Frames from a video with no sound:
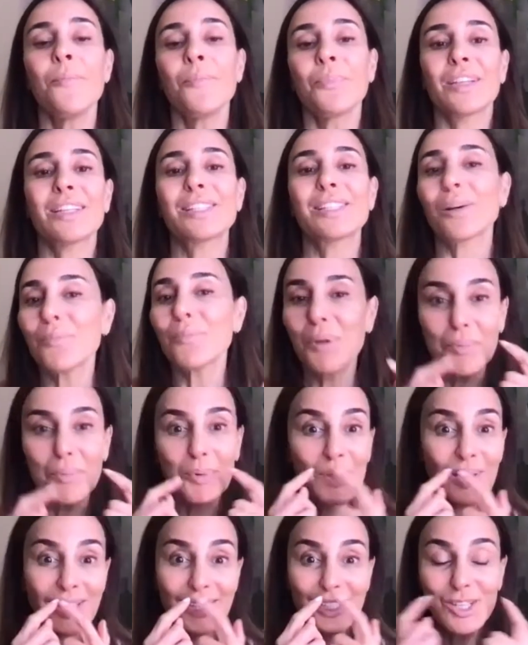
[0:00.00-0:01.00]
Some people
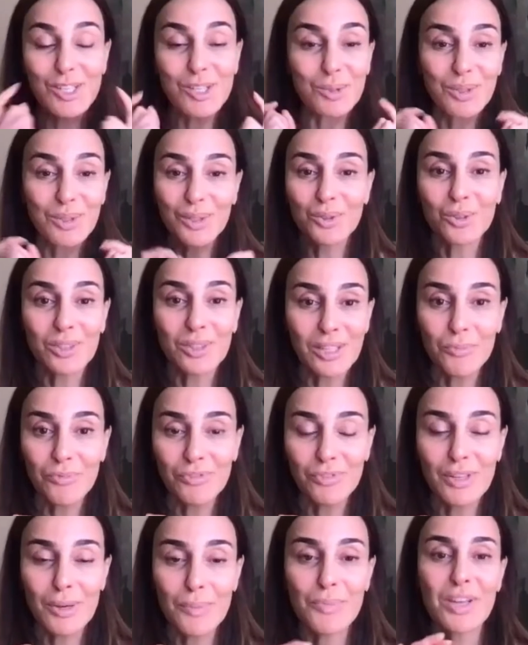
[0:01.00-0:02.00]
like to do a little lip
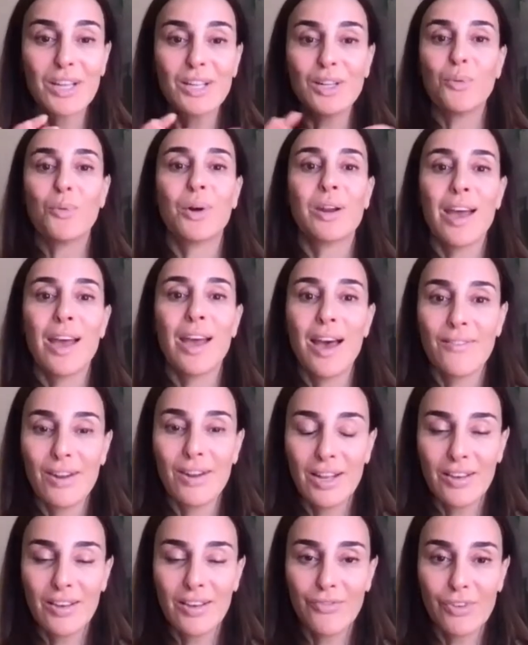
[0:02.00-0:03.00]
flip. They don't want to have
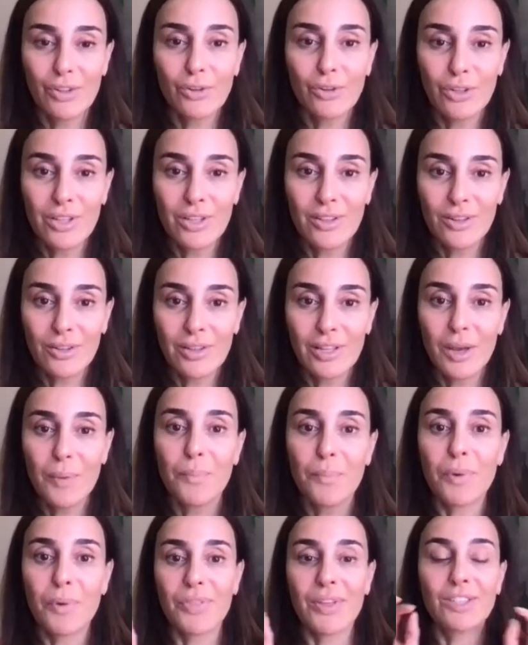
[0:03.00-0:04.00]
any filler in their lip,
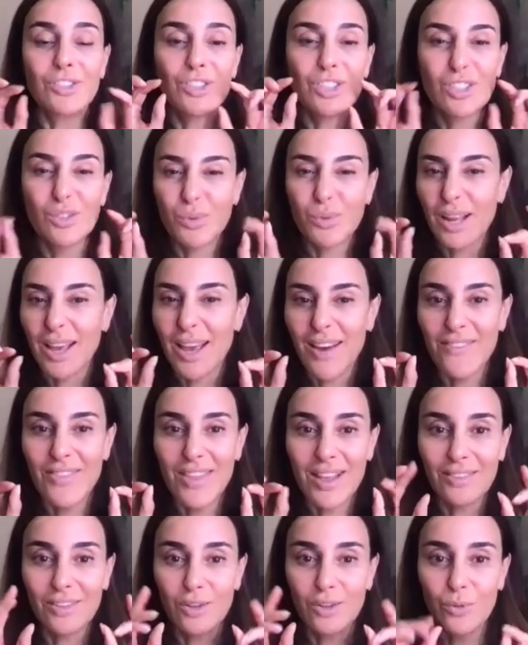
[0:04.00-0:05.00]
but they just want to have
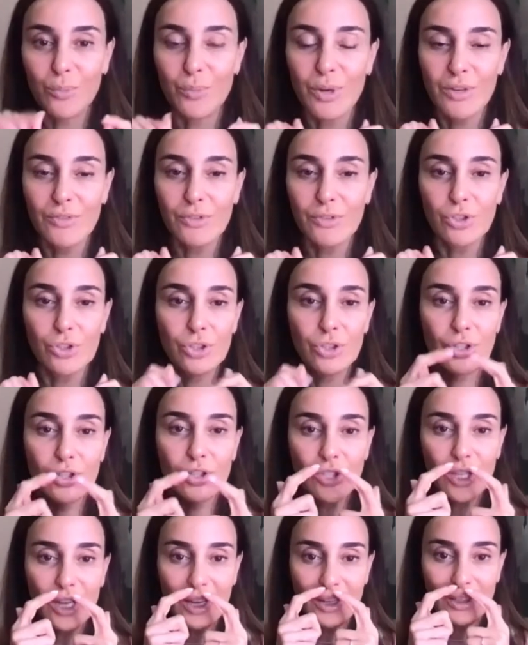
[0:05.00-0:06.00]
that little bit of a
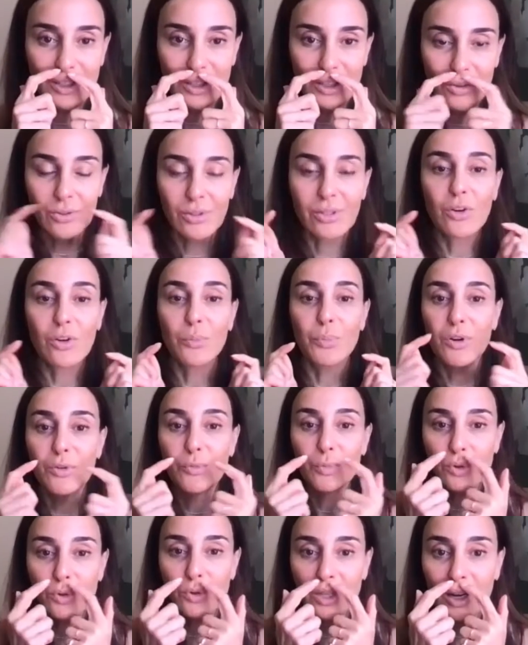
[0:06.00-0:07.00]
zhuzh. And so a little bit of
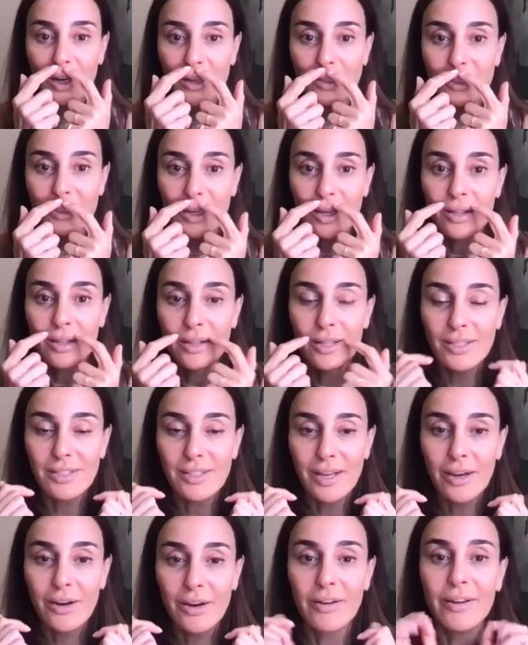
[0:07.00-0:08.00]
Botox in this
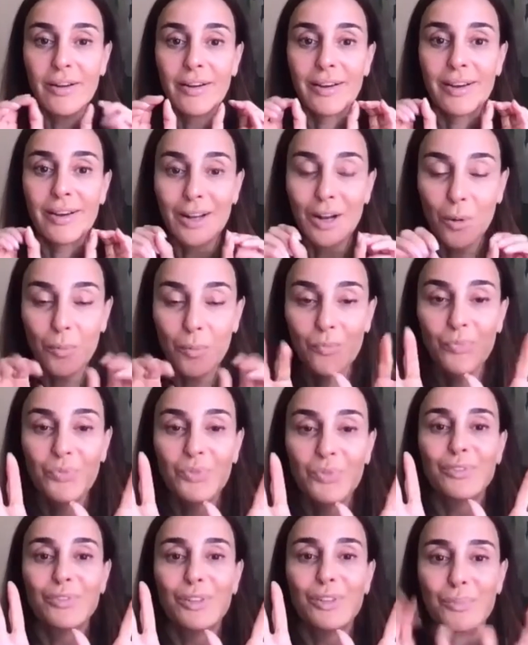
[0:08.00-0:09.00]
area can help
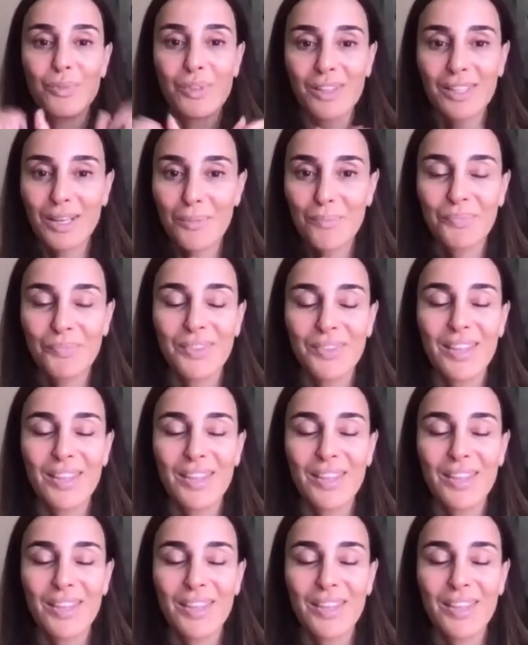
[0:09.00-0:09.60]
flip the lip.